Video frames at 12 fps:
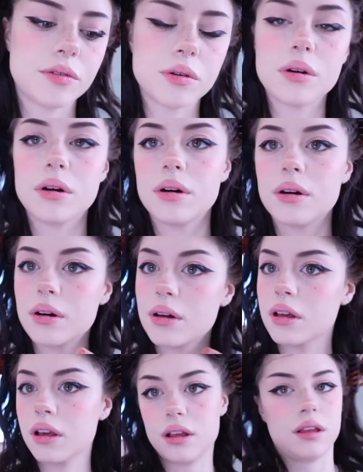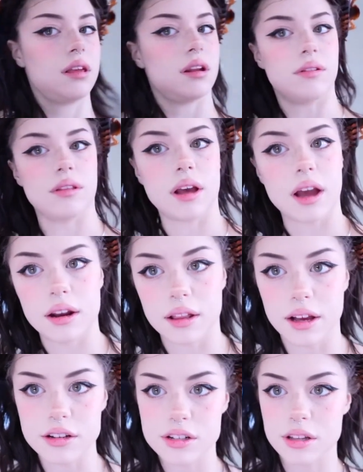For, you know, the kind
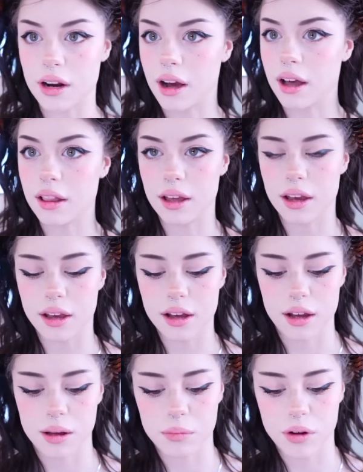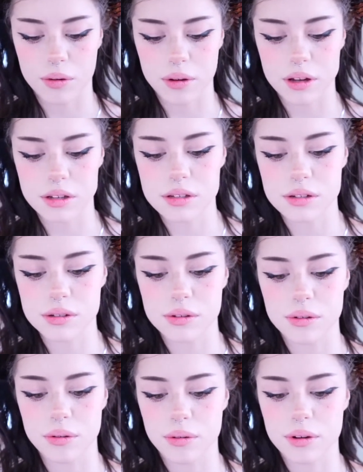of lash that I like, I'm going
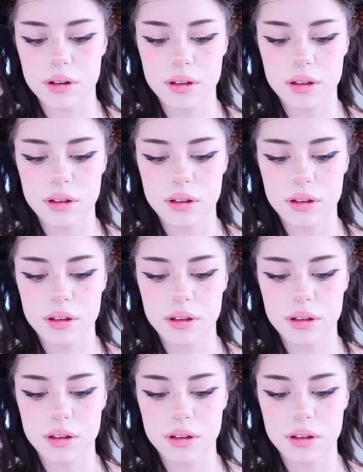to,